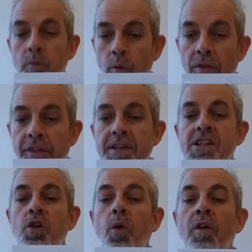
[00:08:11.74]
With this
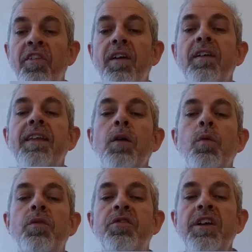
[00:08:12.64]
course, they
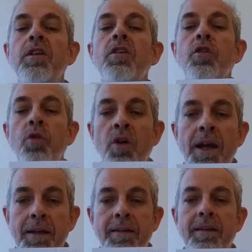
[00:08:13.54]
will feel
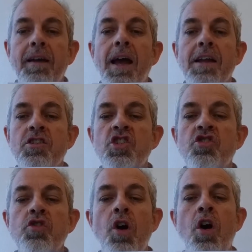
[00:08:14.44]
great and
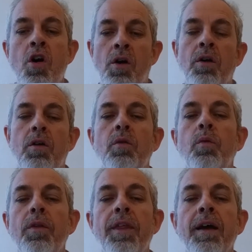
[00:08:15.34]
strong
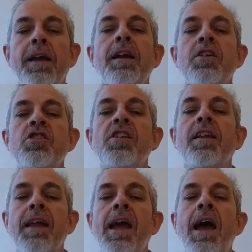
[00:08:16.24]
with their English
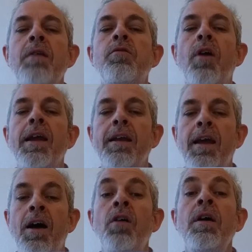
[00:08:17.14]
that they have right
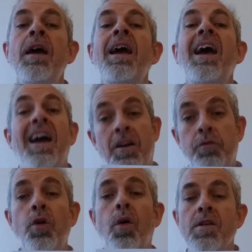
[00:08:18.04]
now. And
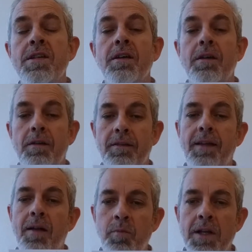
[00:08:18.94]
of course,
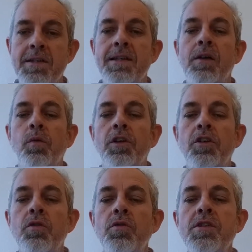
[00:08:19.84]
that means they will
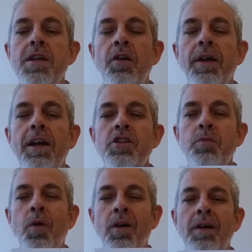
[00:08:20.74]
use their English
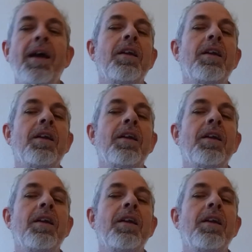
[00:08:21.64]
more.